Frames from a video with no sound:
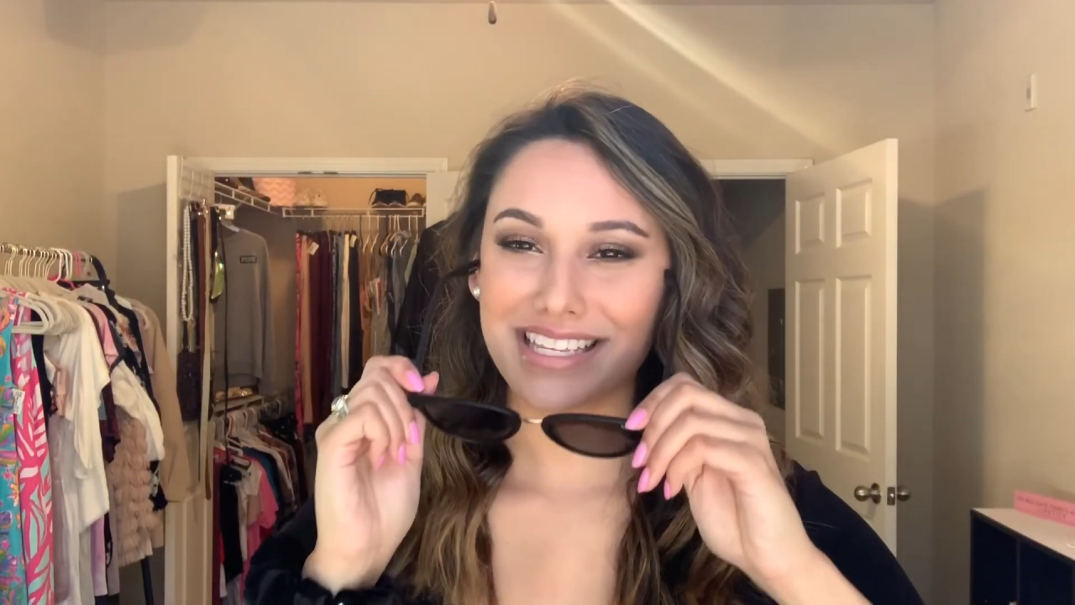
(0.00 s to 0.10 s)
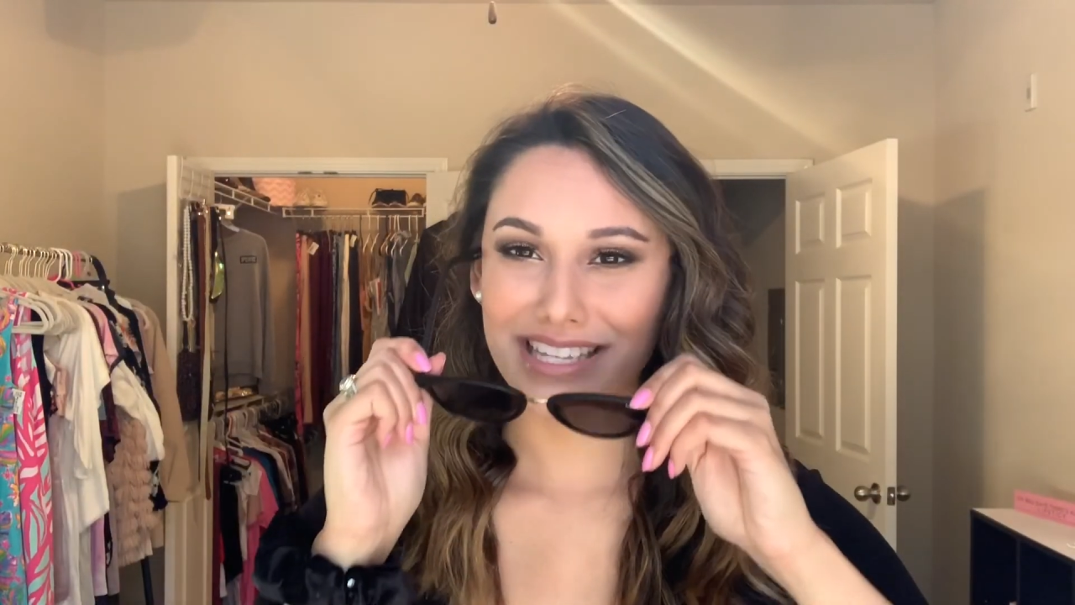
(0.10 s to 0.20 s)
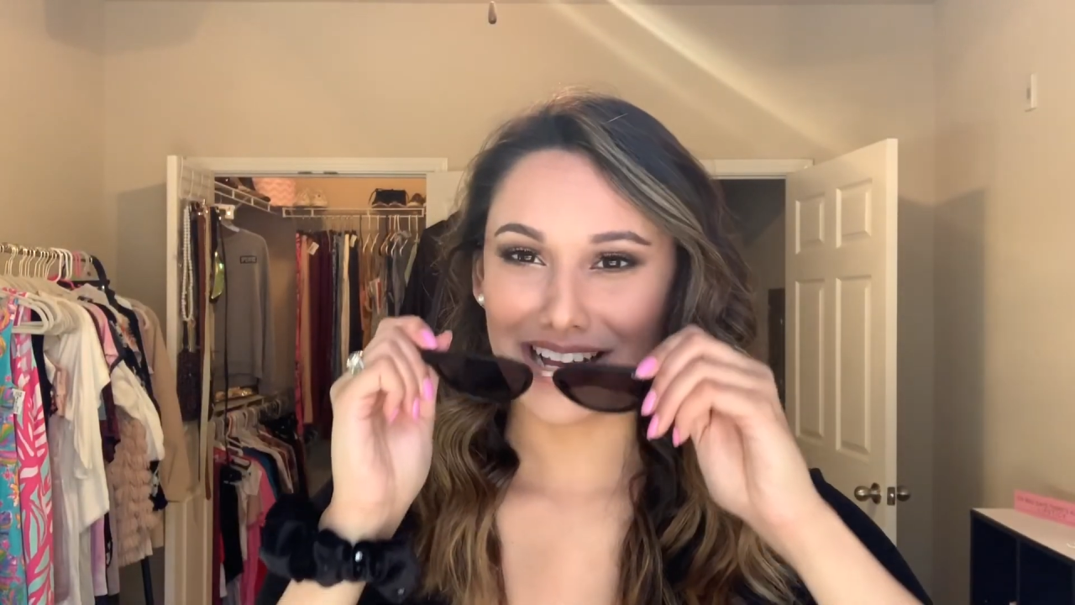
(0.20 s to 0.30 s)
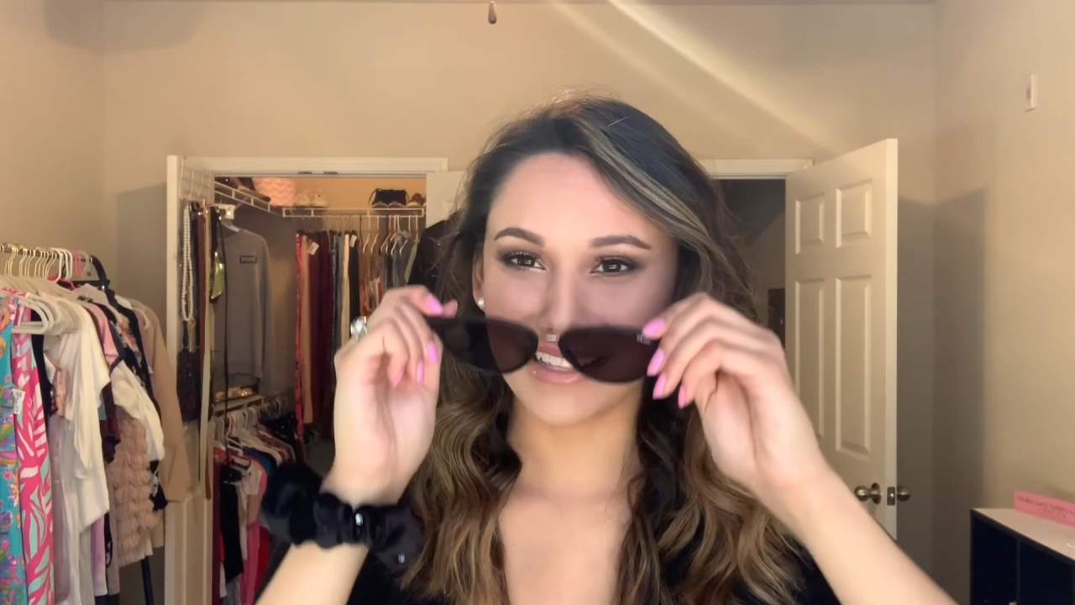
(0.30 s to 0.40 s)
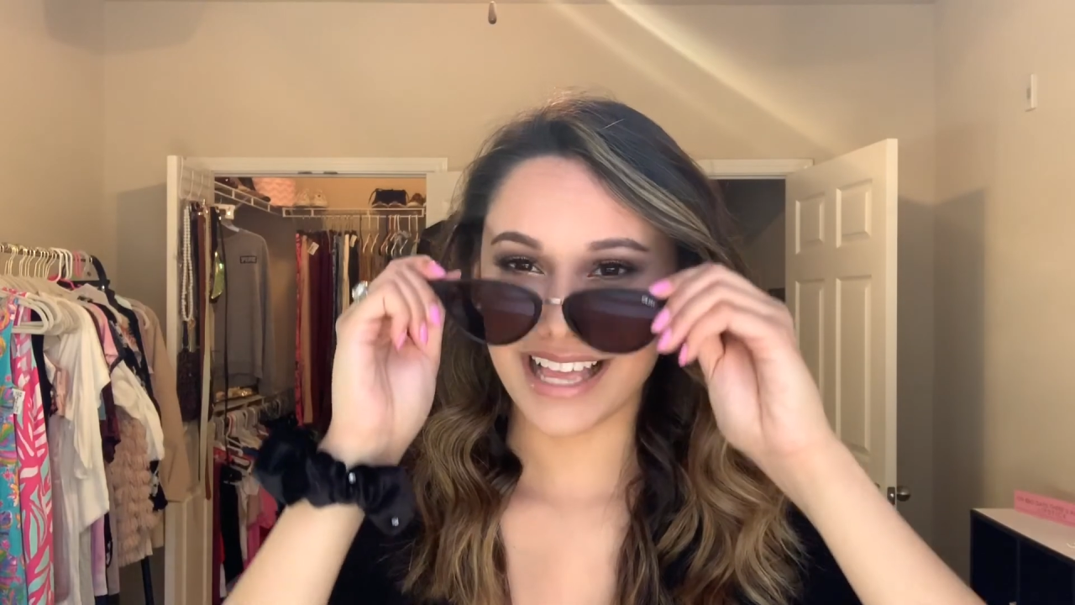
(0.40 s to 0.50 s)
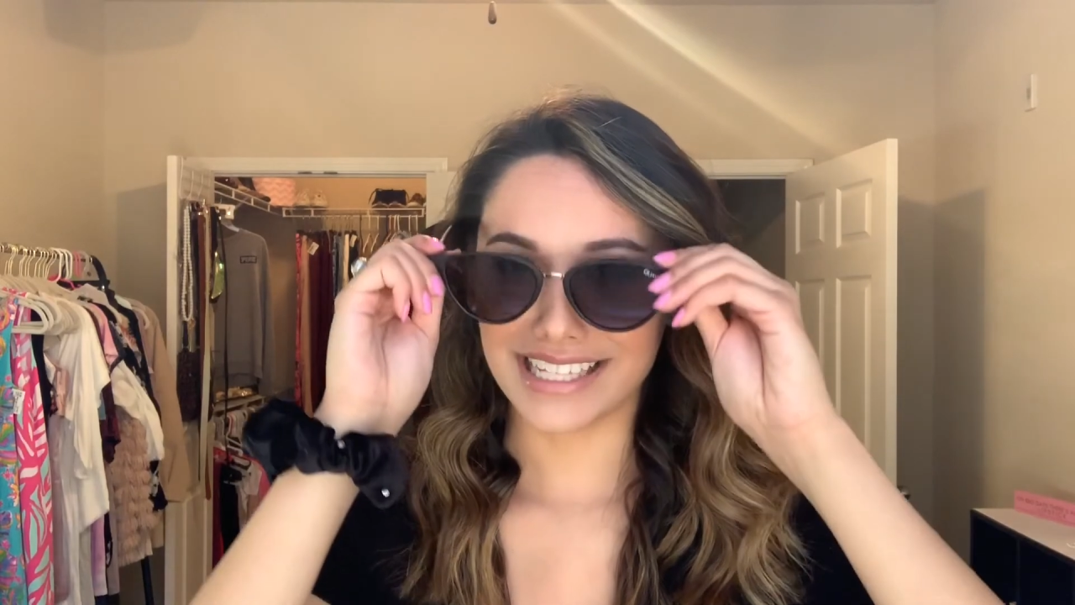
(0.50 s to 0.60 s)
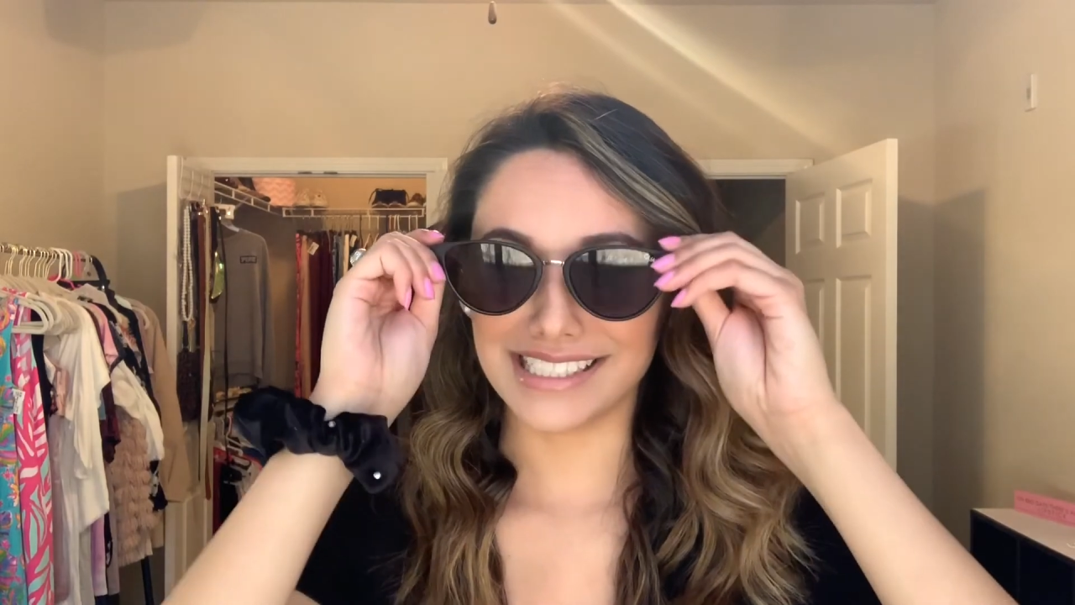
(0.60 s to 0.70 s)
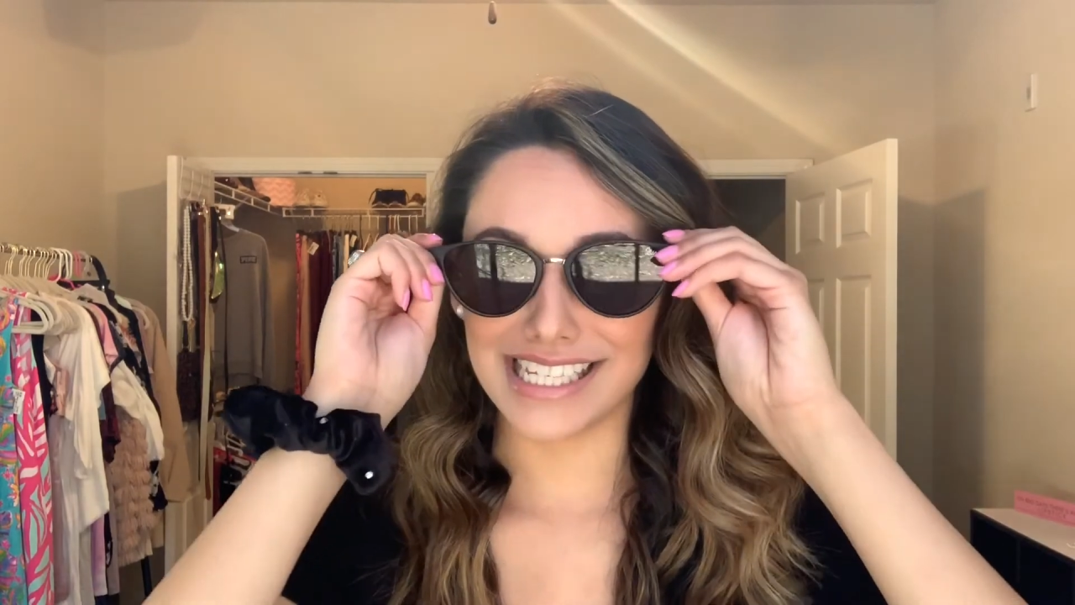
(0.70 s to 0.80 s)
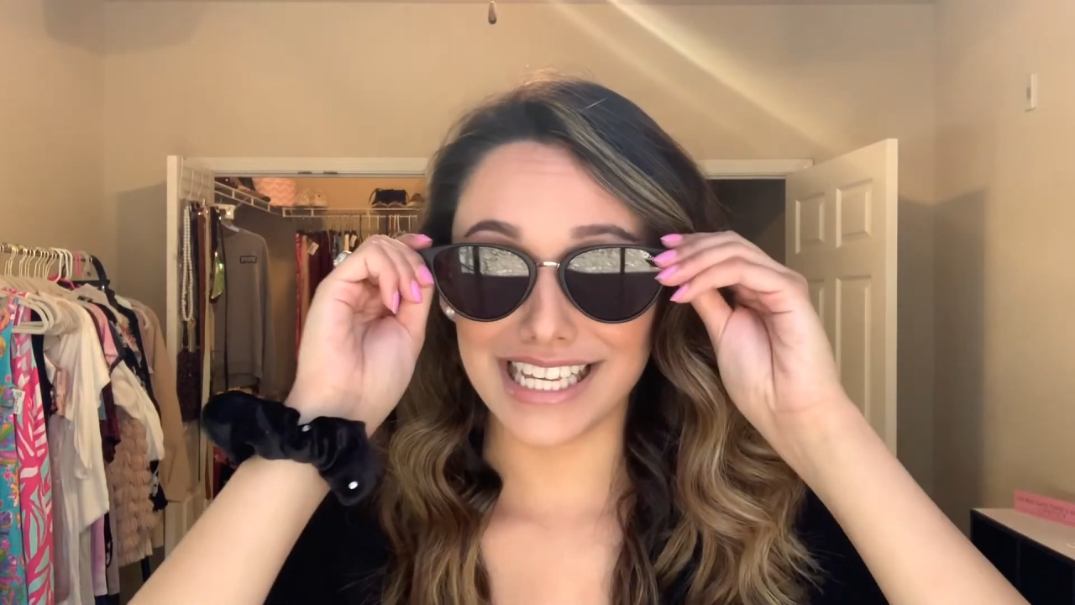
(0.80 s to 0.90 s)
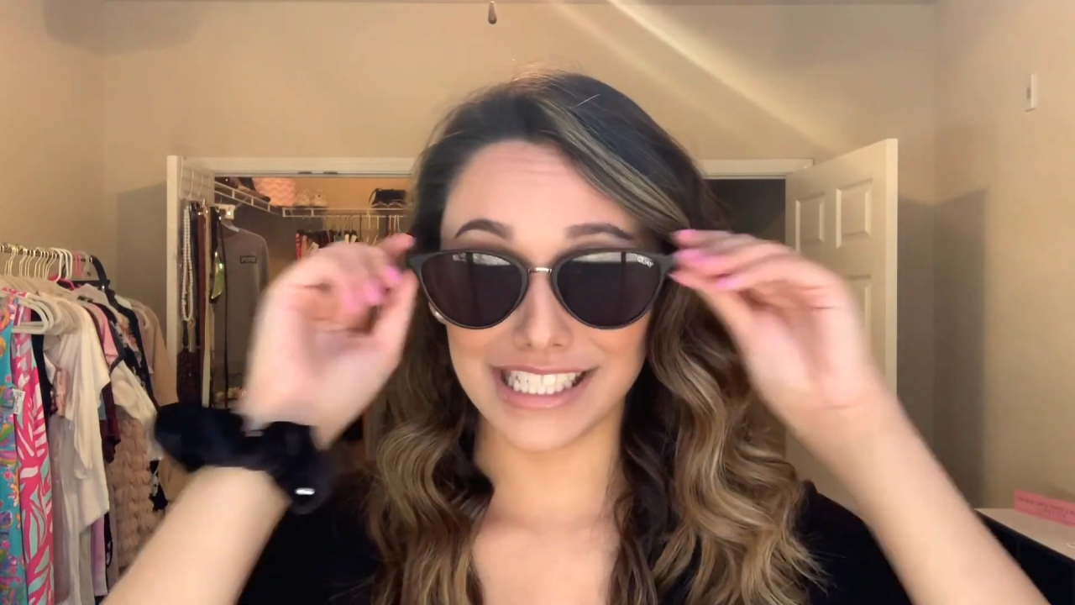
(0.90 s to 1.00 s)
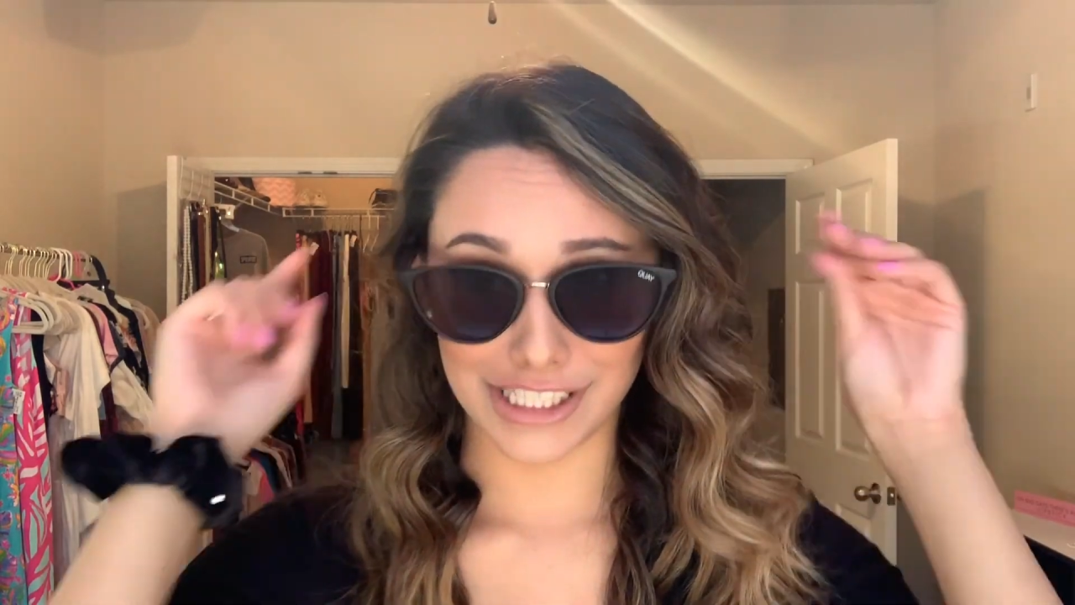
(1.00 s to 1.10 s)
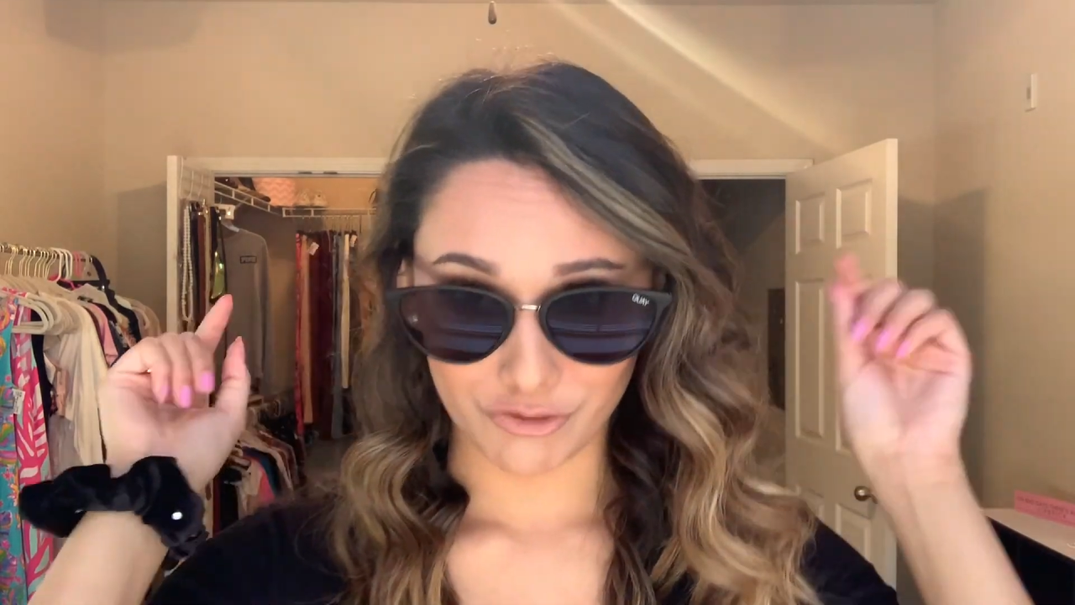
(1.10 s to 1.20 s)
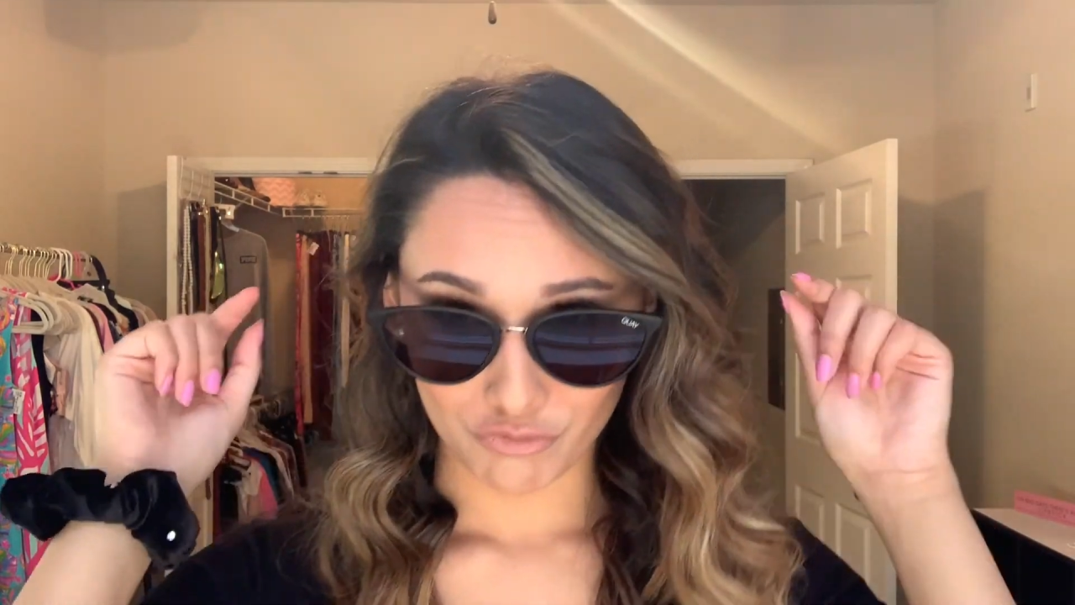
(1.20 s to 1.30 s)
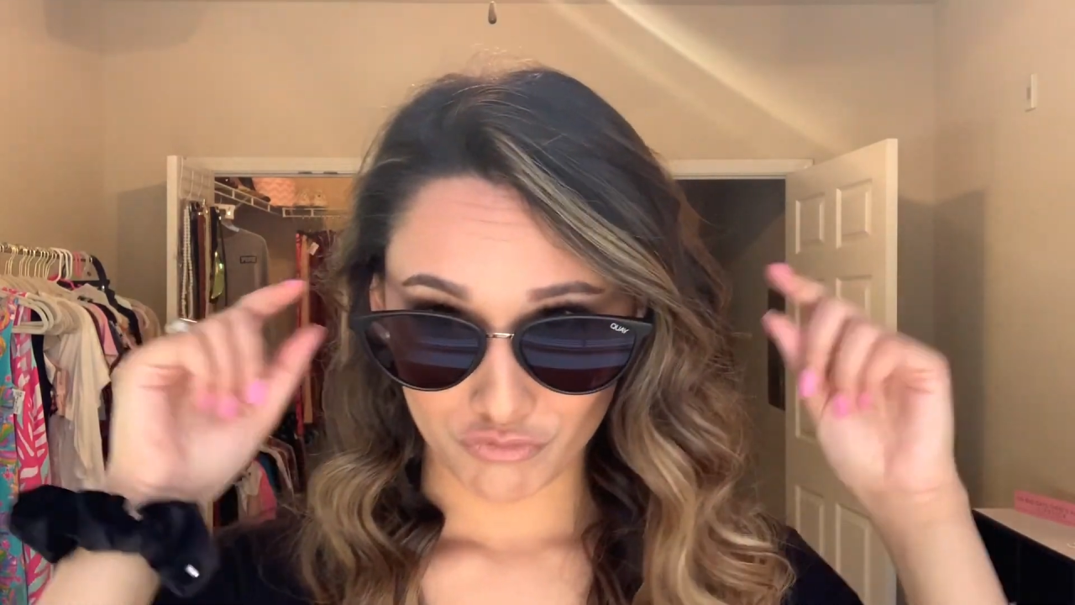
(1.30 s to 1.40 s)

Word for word: sunglasses.